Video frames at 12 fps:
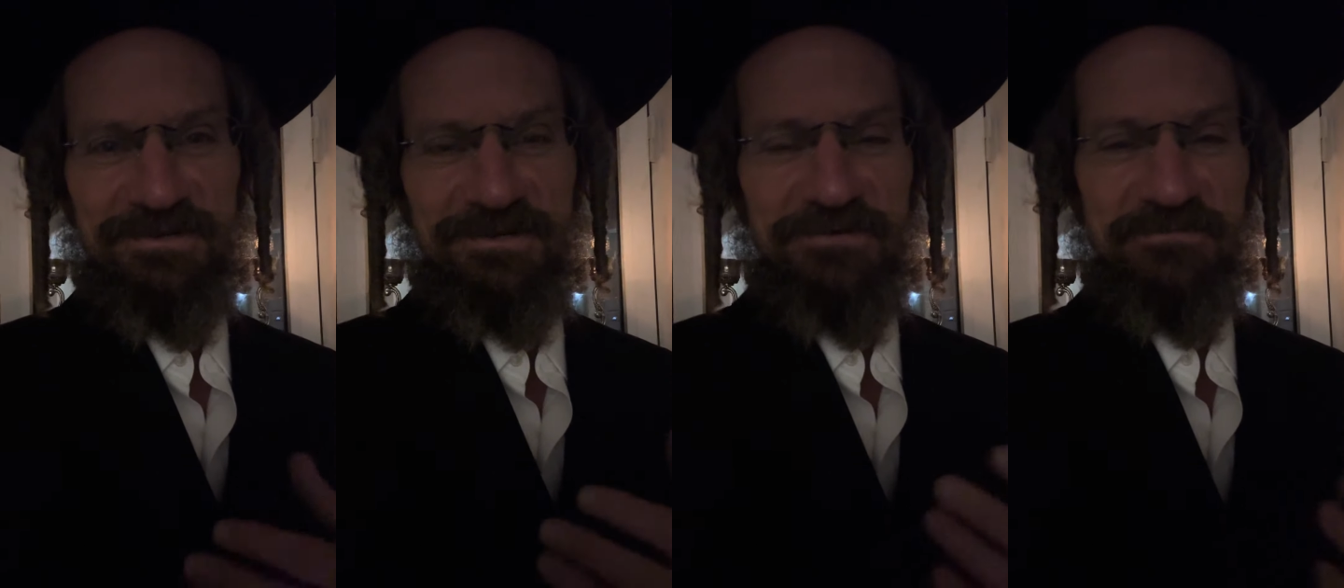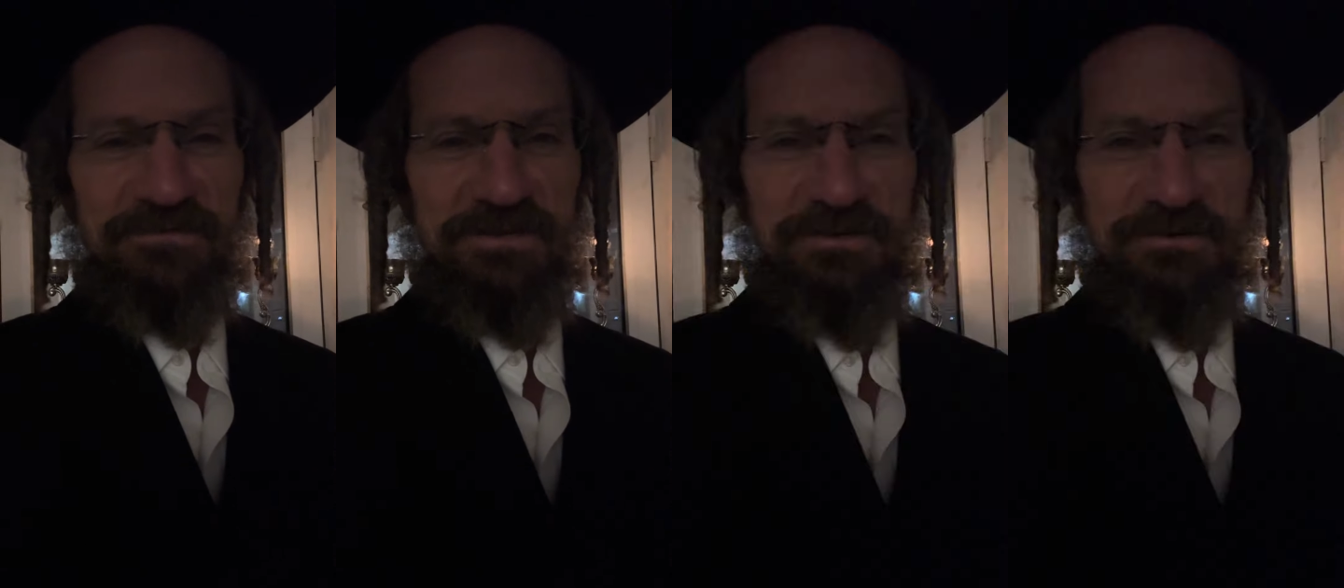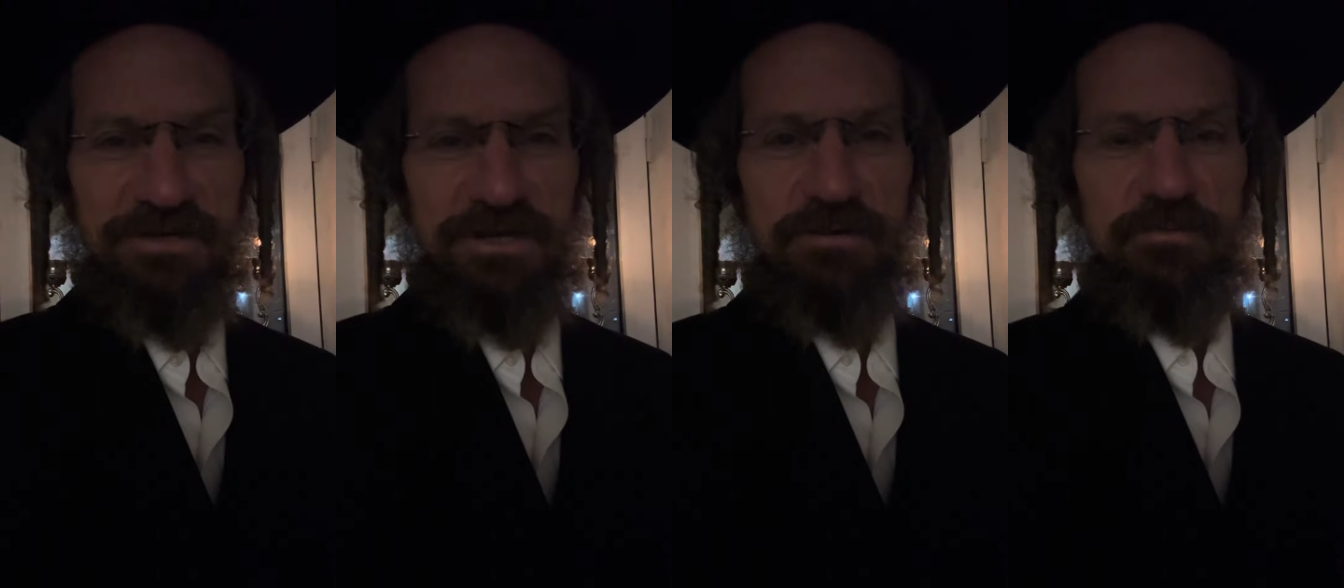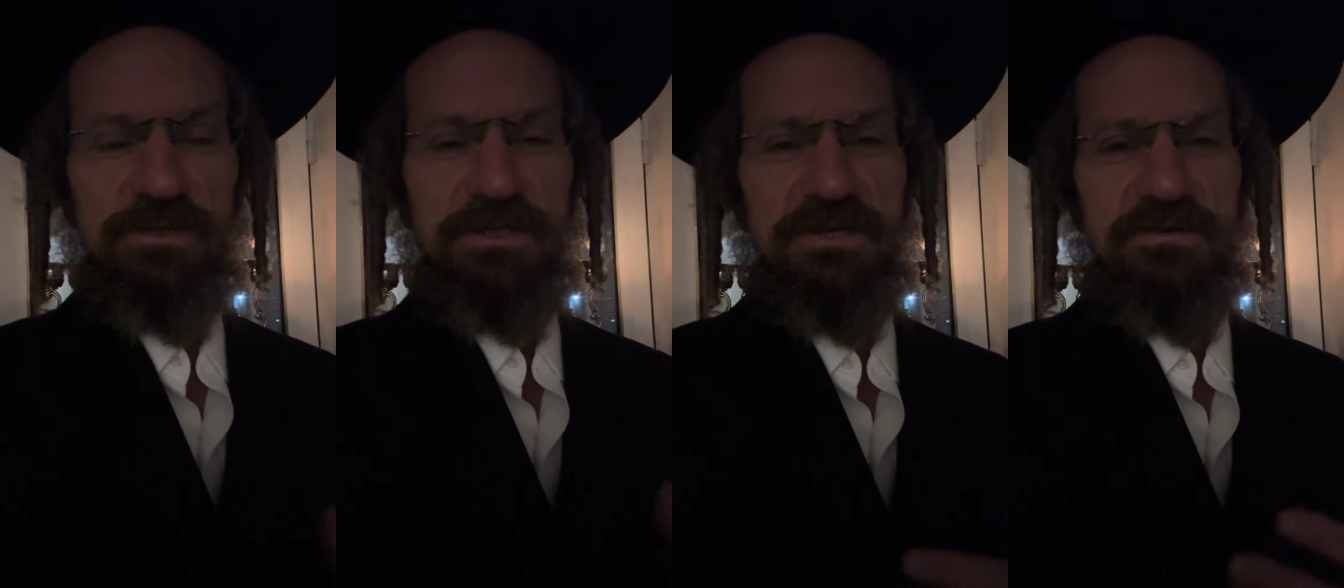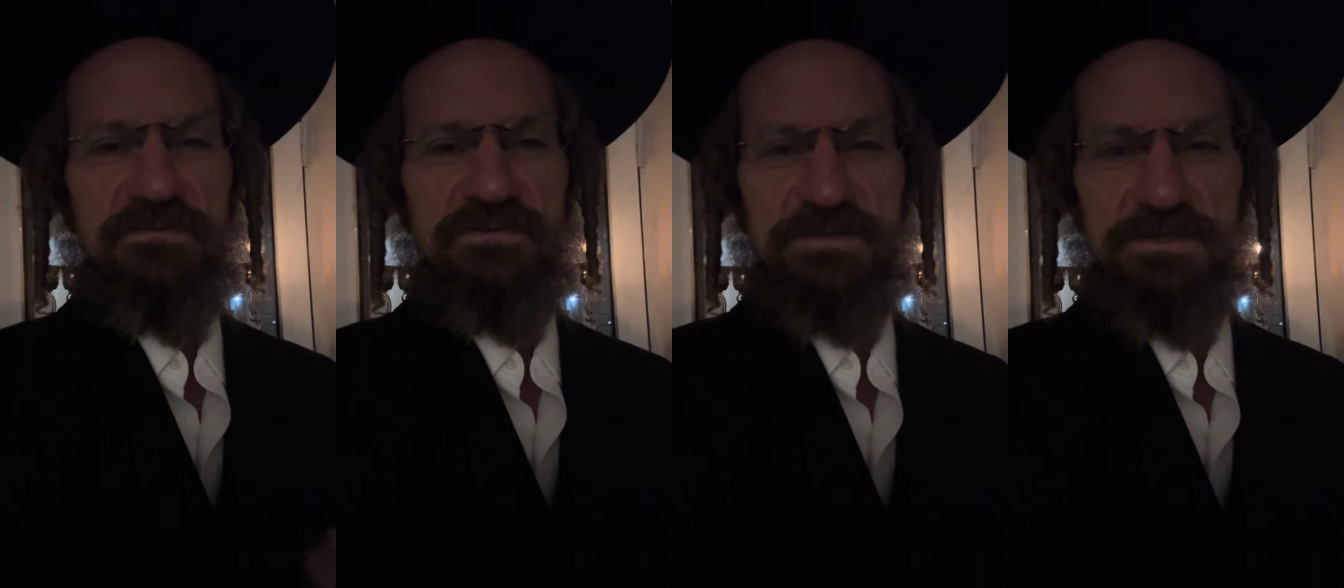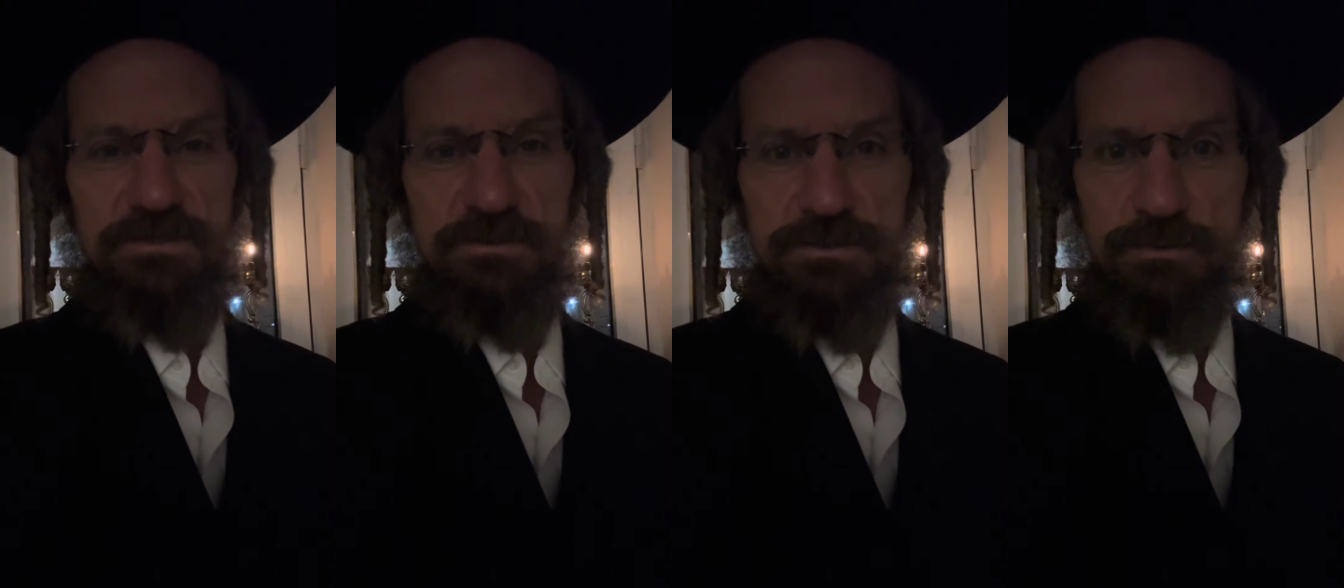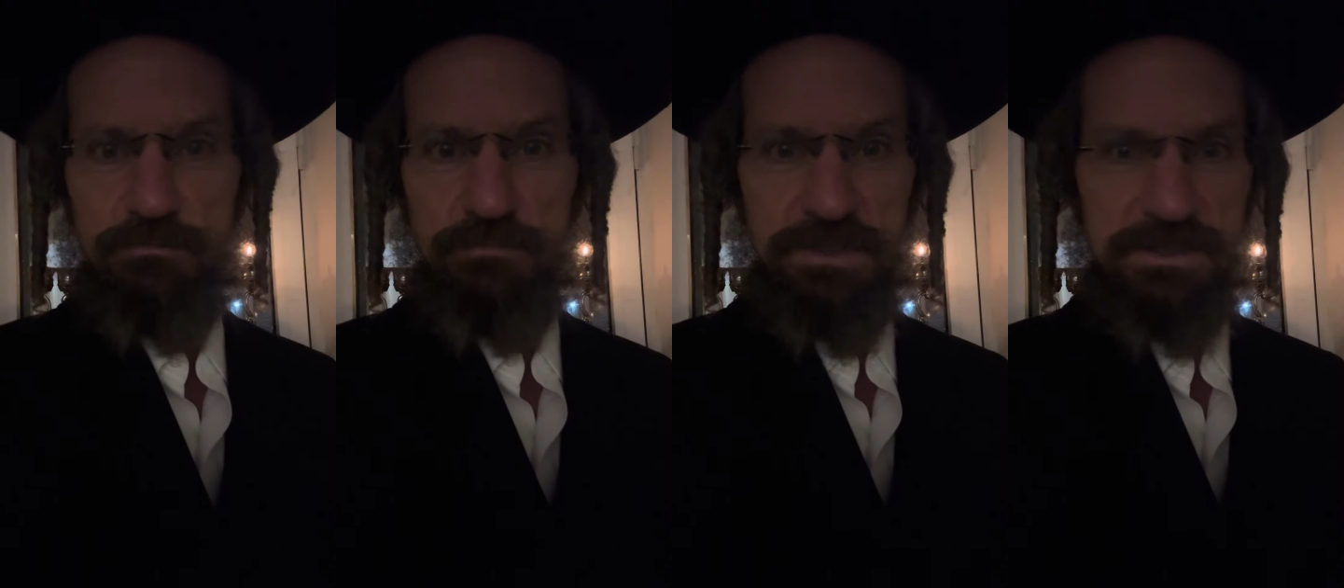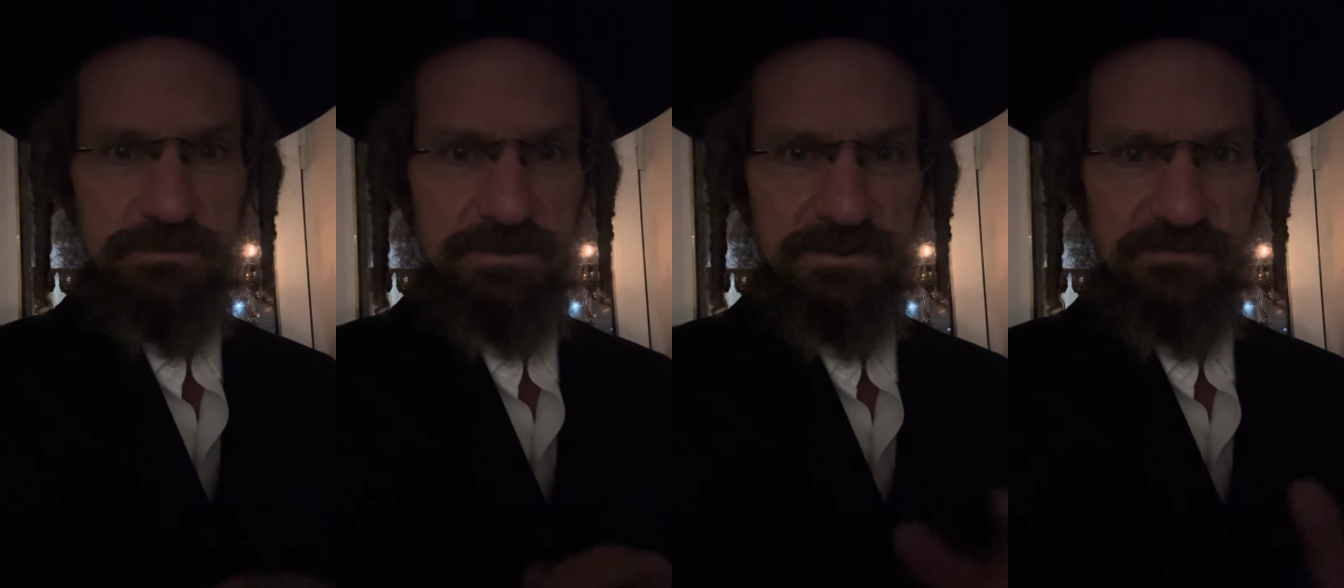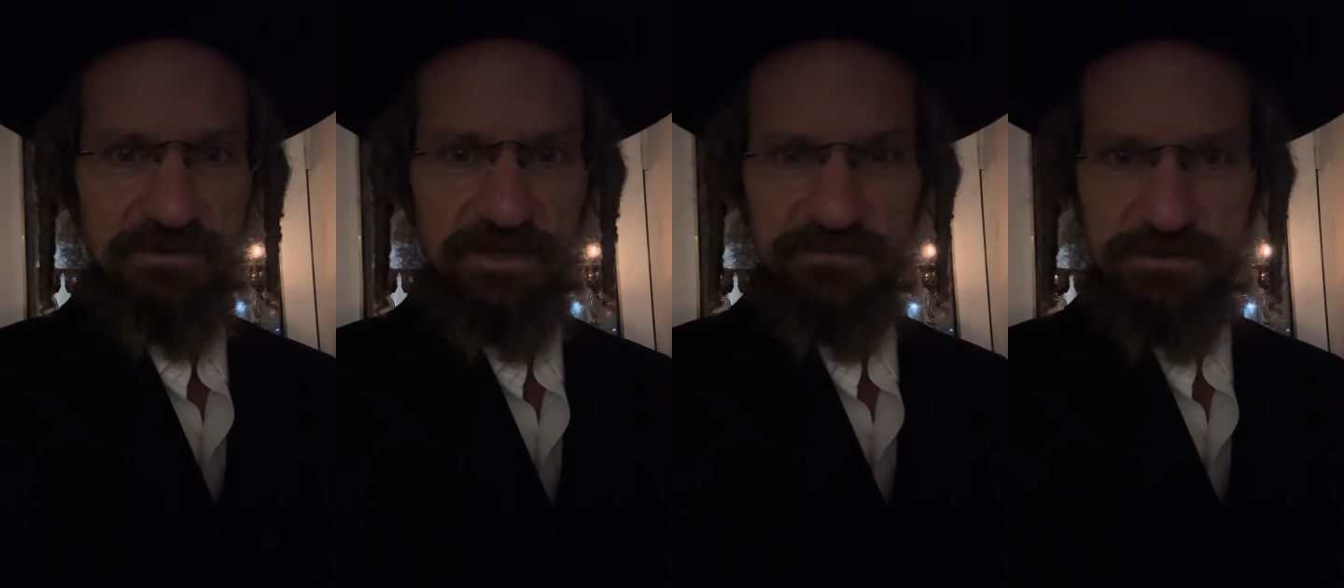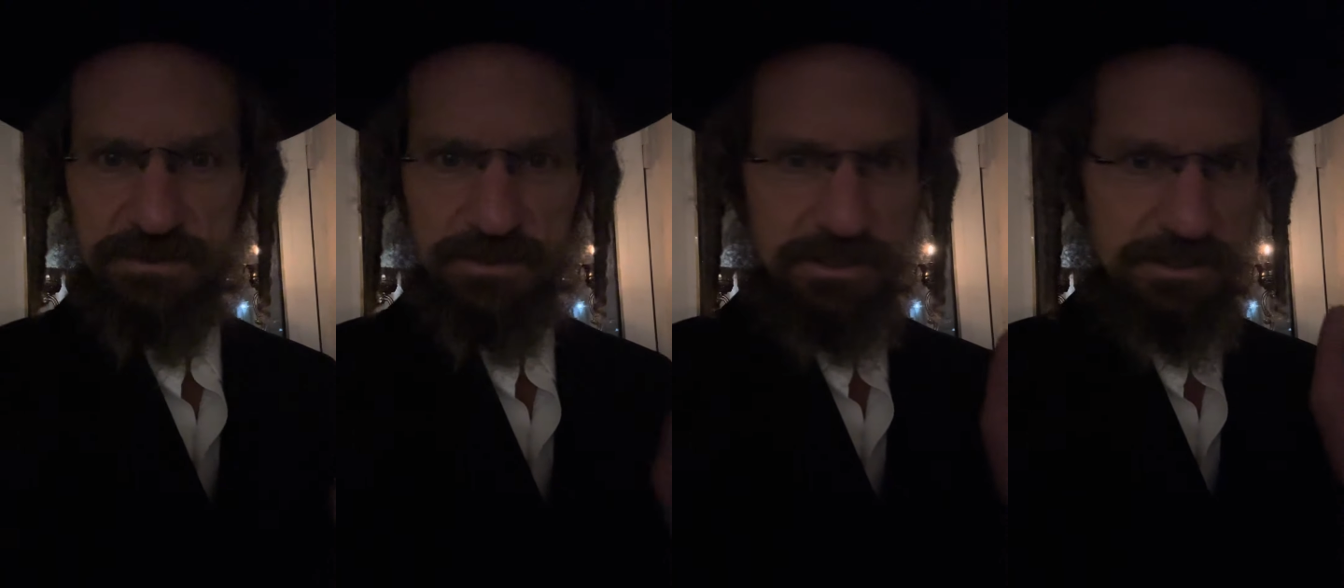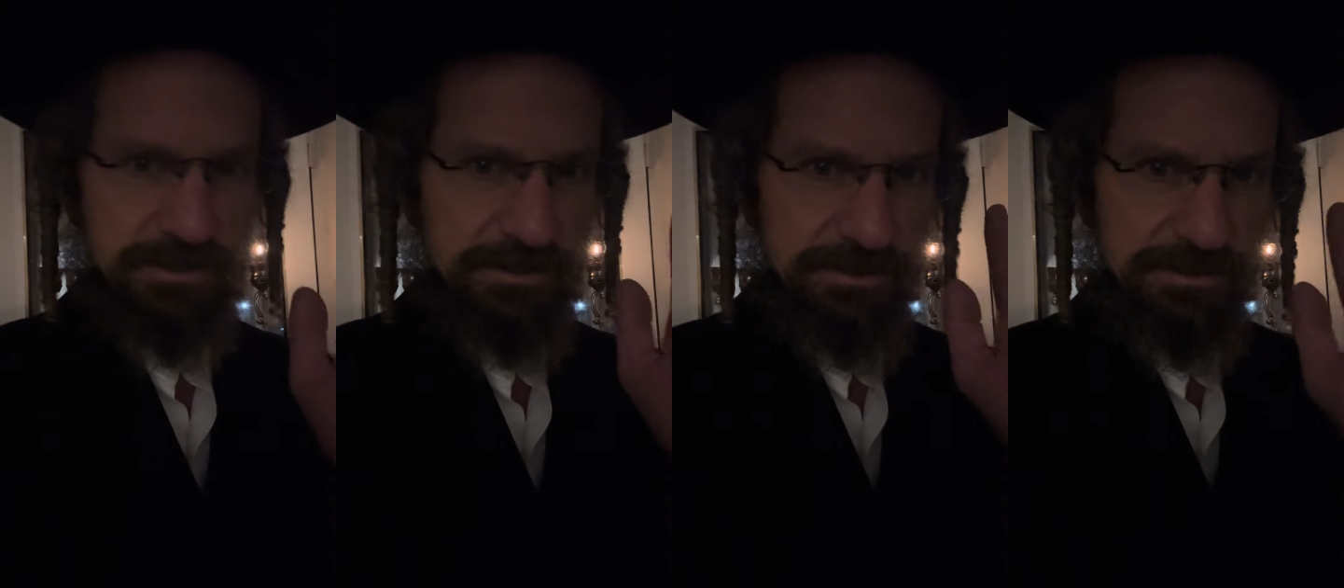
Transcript: of inner negative beliefs and you're so busy with survival strategies.